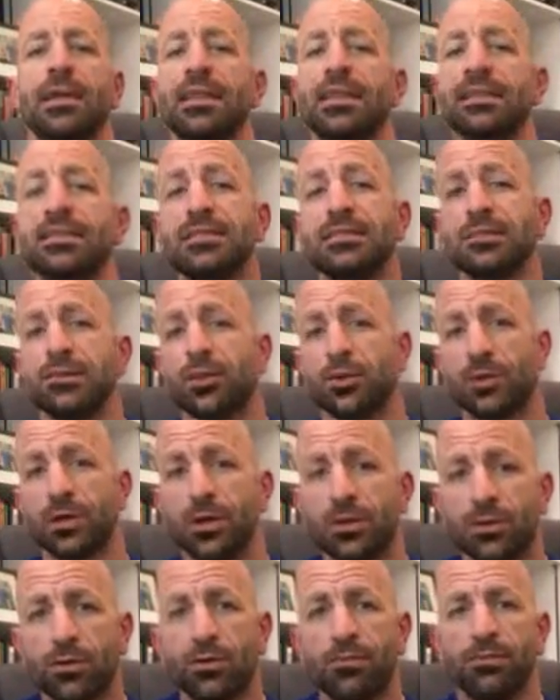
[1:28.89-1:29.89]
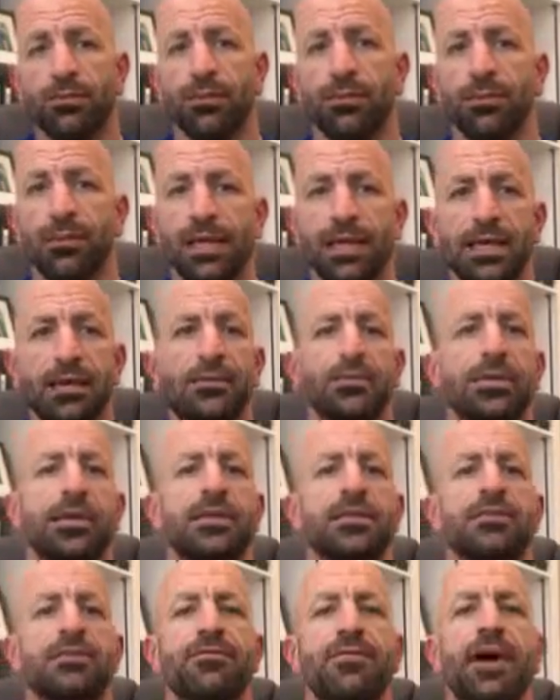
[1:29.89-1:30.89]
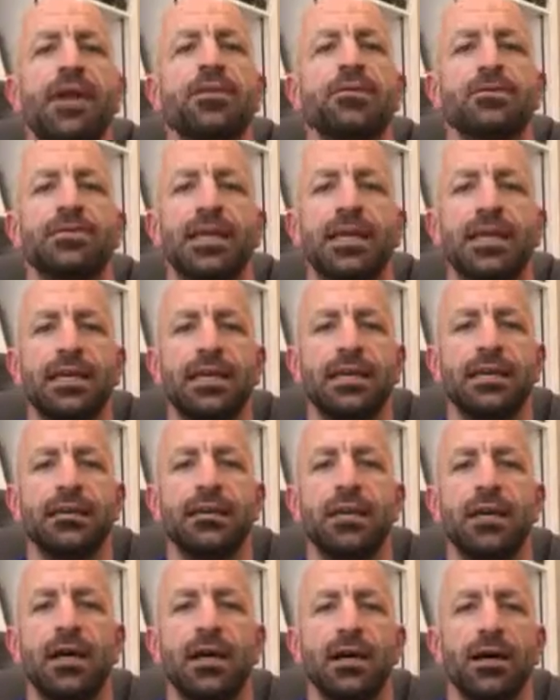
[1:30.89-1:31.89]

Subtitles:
This is critical for me because if I don't take in